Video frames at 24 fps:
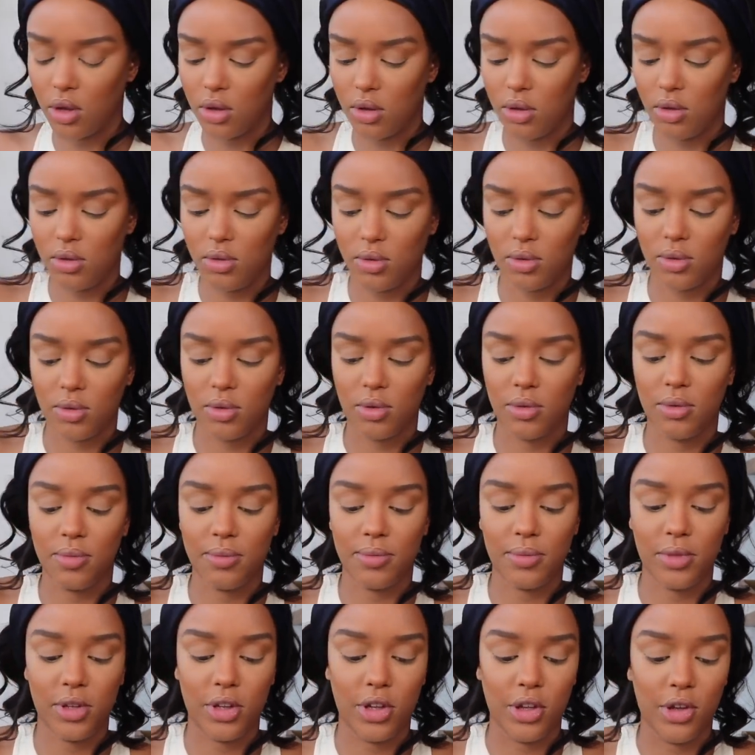Oh,
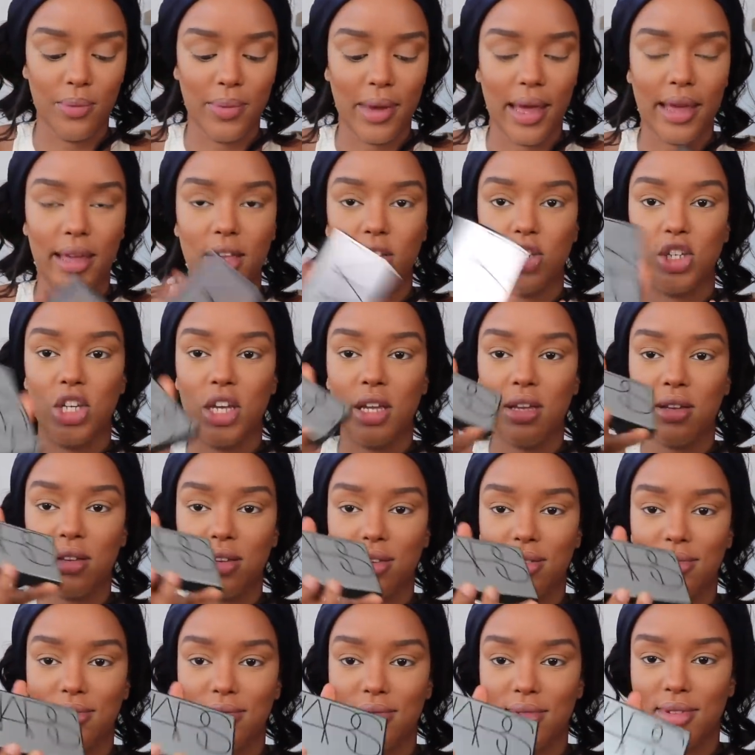cute packaging.
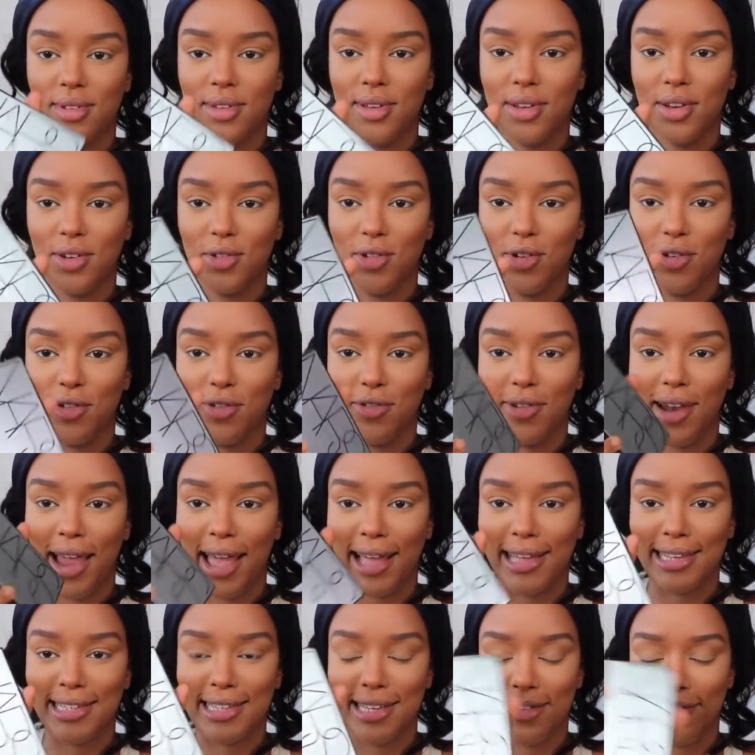
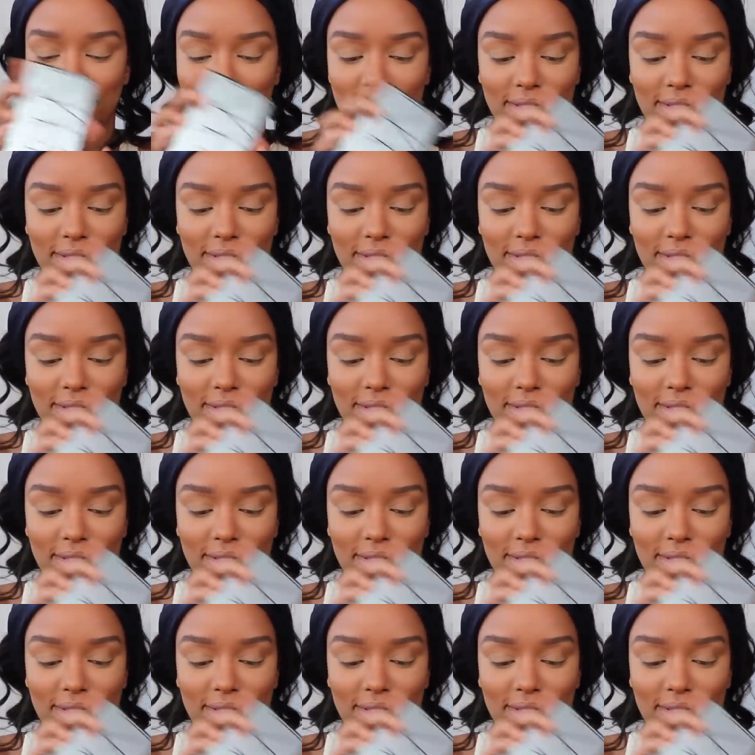Reflective.